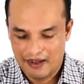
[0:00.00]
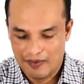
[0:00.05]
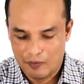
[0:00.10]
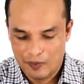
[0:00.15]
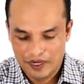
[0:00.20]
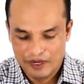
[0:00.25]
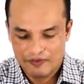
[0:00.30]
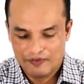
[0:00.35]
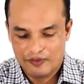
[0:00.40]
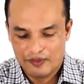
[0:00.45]

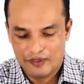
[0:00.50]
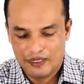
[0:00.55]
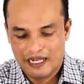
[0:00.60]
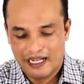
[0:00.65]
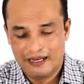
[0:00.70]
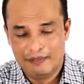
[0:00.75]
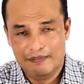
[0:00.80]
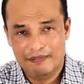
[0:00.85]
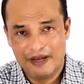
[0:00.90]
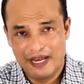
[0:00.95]
wonderful
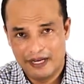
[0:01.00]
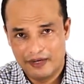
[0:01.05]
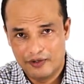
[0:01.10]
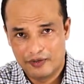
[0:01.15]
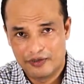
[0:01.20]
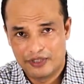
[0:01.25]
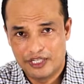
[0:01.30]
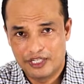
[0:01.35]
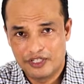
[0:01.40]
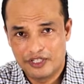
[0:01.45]
man who
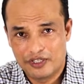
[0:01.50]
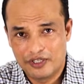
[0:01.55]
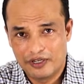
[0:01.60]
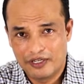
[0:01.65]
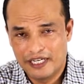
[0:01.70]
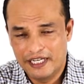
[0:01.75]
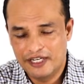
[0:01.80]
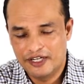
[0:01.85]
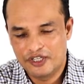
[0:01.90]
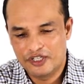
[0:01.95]
teaches on
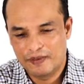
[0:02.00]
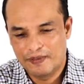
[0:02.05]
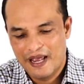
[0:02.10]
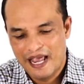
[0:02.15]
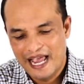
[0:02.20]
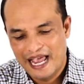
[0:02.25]
leadership.